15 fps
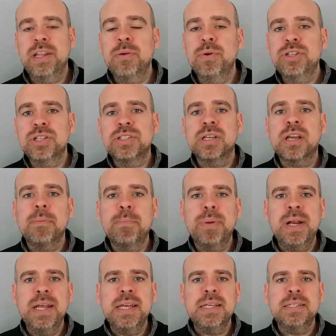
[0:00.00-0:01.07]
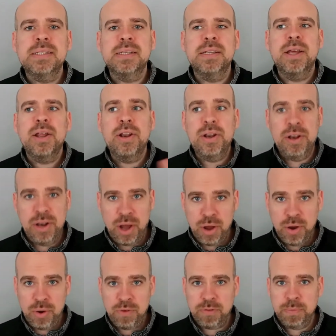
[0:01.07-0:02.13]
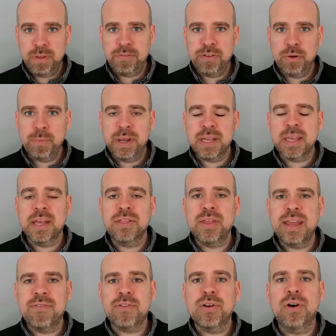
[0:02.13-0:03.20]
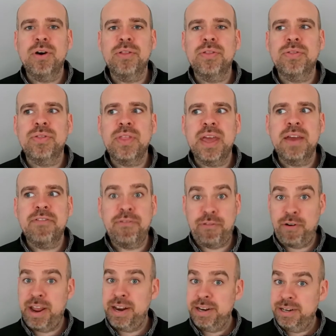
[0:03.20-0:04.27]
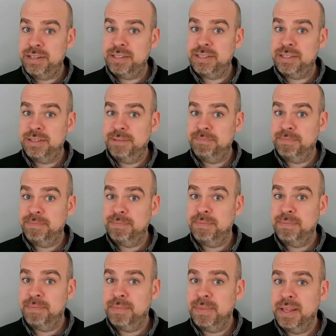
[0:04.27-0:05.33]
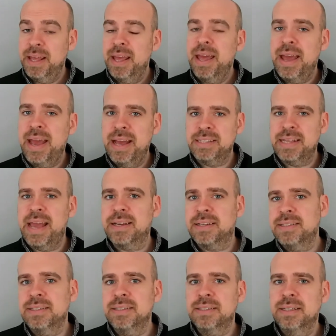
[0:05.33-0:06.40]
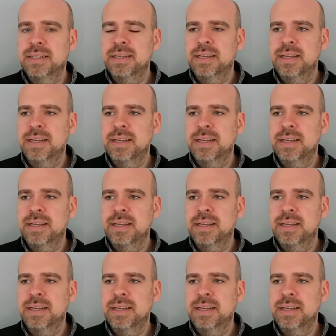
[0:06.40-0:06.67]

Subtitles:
There was just a complete no from the filmmaker. They've got their friends as actors.